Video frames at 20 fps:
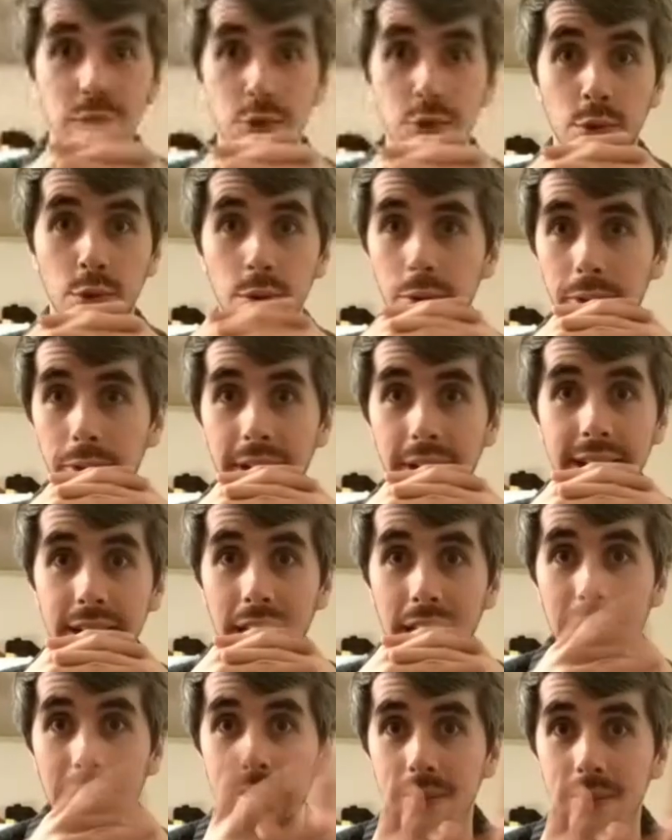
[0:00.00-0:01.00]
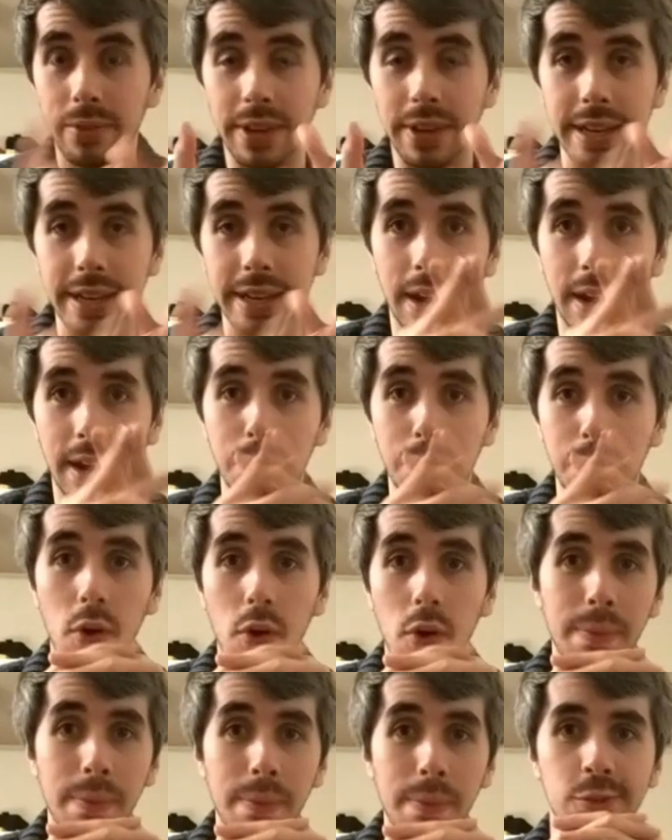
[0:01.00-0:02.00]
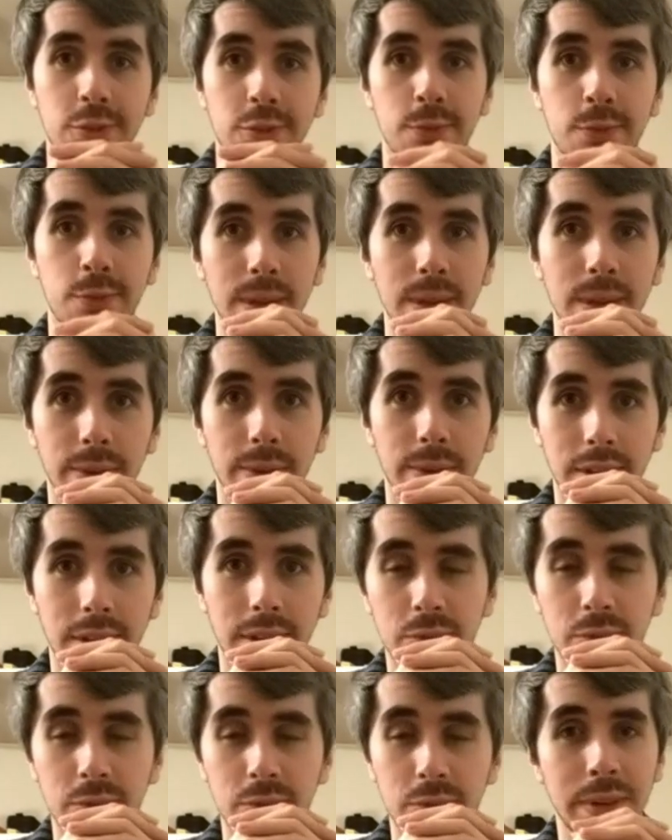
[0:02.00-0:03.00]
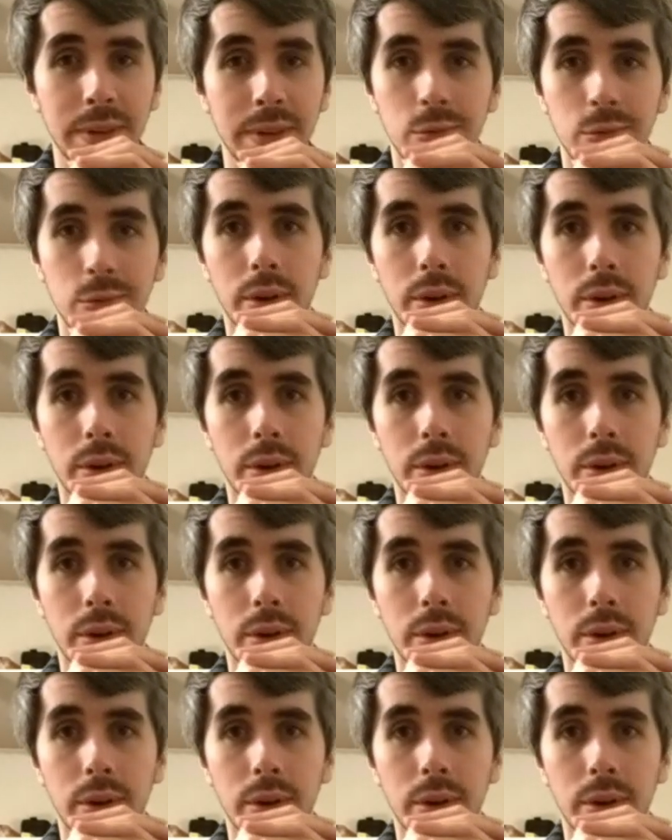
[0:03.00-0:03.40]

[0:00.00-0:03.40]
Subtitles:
true, and I'm all about speed when it comes to my syrup.